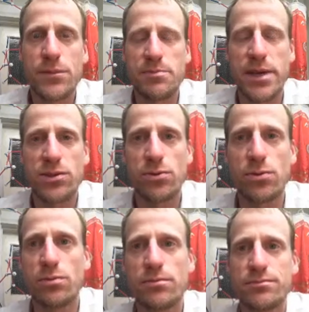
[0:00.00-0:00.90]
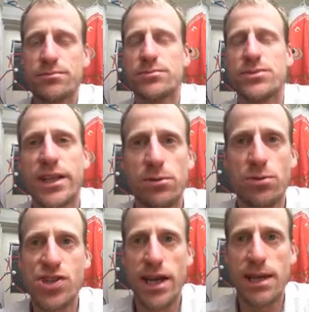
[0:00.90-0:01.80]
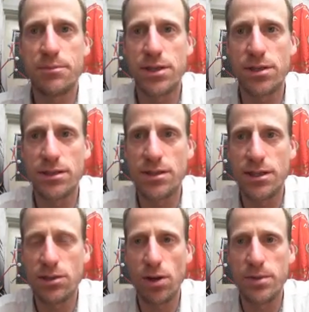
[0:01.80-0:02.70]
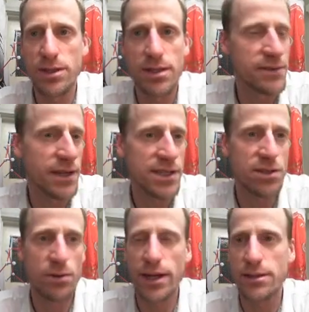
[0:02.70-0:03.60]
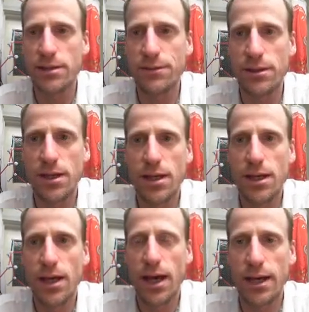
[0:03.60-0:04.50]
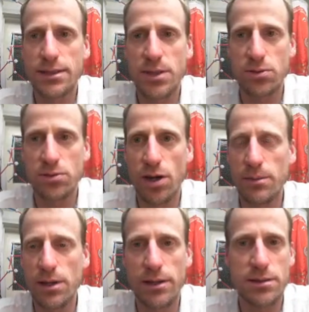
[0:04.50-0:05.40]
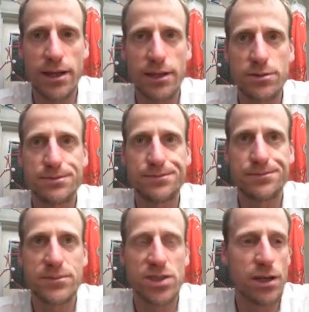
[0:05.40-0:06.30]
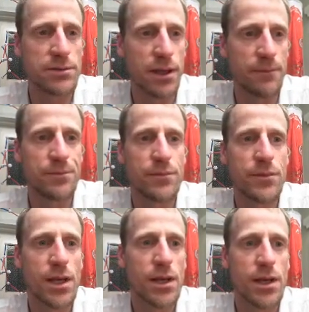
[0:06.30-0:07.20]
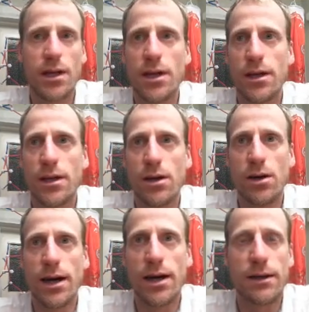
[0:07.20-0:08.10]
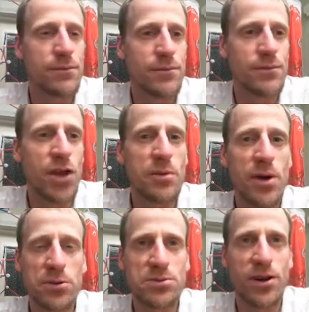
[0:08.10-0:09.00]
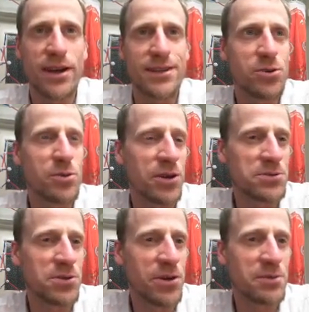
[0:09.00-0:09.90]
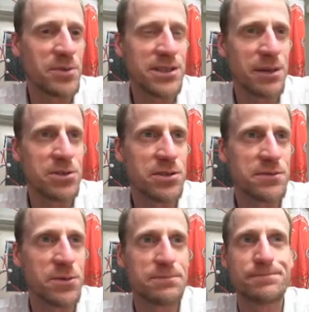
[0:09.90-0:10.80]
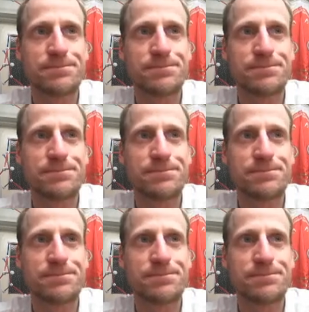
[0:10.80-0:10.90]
spectral general shape, but you can see quite a bit of deviation around at different special time and length scales. So no model's right, all models are wrong, but some are useful.